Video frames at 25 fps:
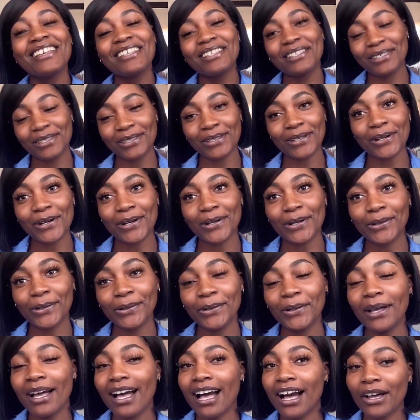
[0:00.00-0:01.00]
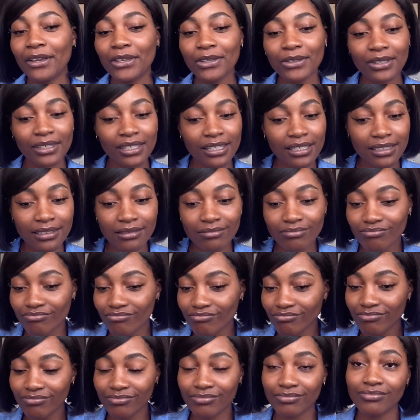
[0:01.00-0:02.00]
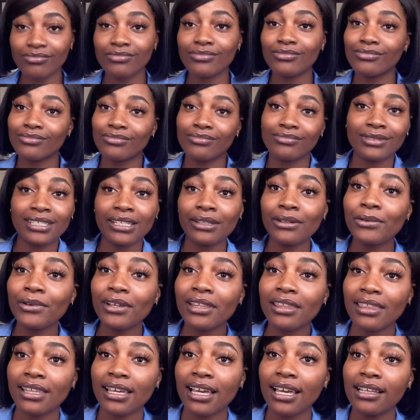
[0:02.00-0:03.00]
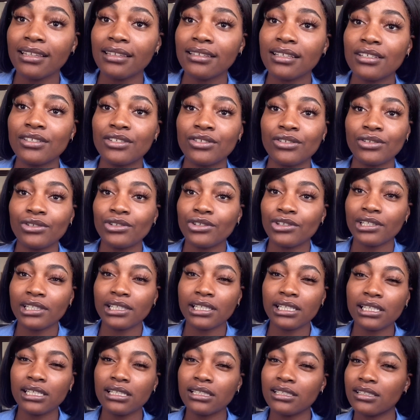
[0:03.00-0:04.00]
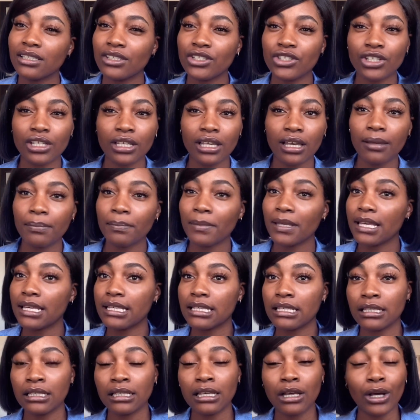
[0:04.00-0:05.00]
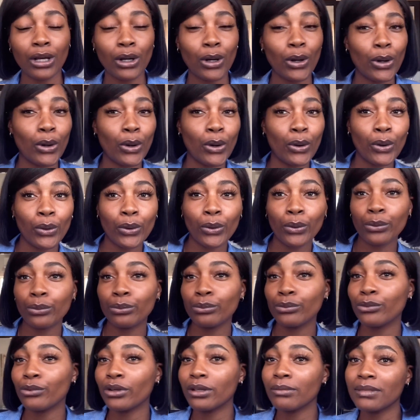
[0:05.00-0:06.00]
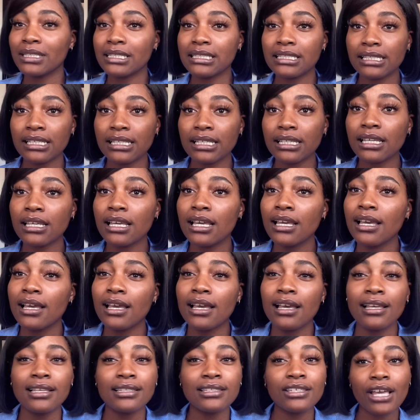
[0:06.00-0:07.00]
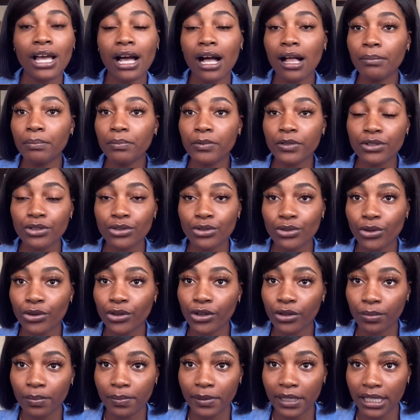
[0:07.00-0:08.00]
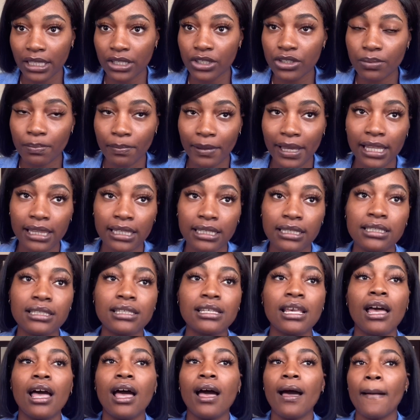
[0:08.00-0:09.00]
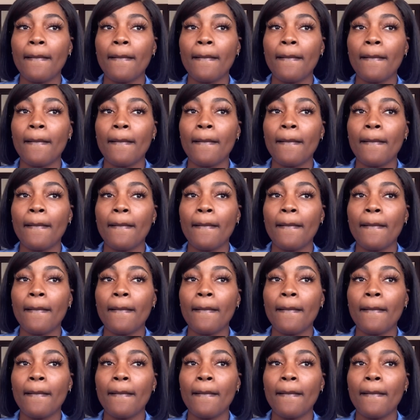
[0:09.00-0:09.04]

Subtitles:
So how you can deal with that is usually searching up a home remedy to help restore your pH balance,